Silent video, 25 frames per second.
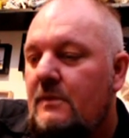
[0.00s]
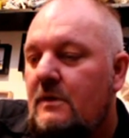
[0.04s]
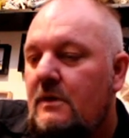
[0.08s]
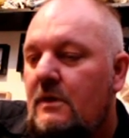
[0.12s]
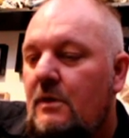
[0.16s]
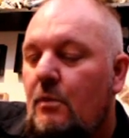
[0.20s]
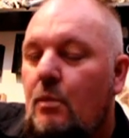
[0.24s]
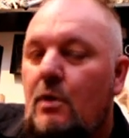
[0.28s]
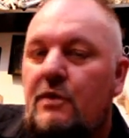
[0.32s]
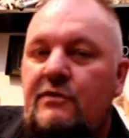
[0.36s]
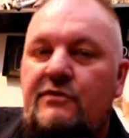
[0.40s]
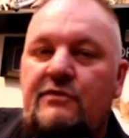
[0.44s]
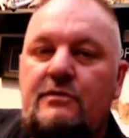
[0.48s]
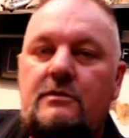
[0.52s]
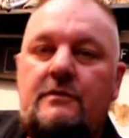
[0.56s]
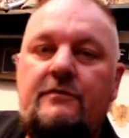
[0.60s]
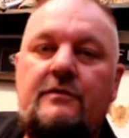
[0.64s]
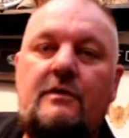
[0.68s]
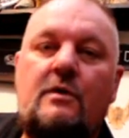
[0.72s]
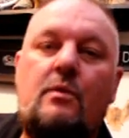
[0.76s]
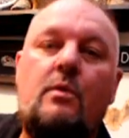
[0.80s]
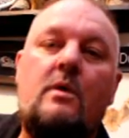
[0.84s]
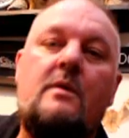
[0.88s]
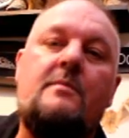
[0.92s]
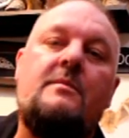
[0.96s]
what sort of
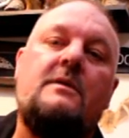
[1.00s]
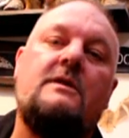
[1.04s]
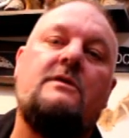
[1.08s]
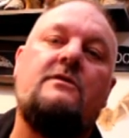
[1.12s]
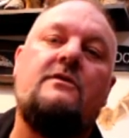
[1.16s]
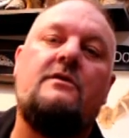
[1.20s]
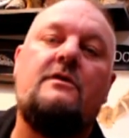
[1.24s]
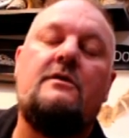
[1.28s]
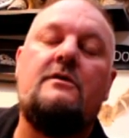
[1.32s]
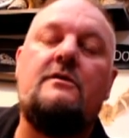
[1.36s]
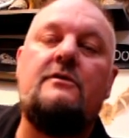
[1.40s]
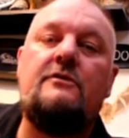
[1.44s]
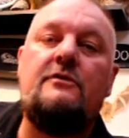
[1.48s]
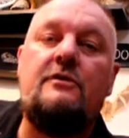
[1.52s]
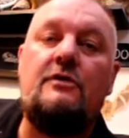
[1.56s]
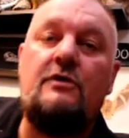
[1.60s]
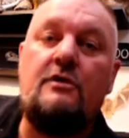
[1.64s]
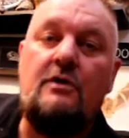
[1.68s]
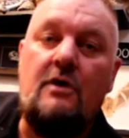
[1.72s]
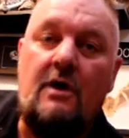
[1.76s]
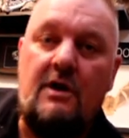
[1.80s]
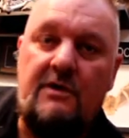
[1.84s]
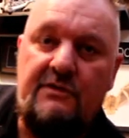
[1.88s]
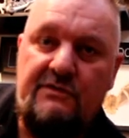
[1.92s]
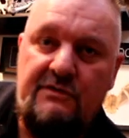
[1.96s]
equipment do you
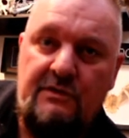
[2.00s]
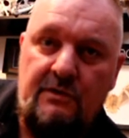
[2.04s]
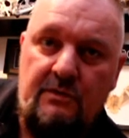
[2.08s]
guys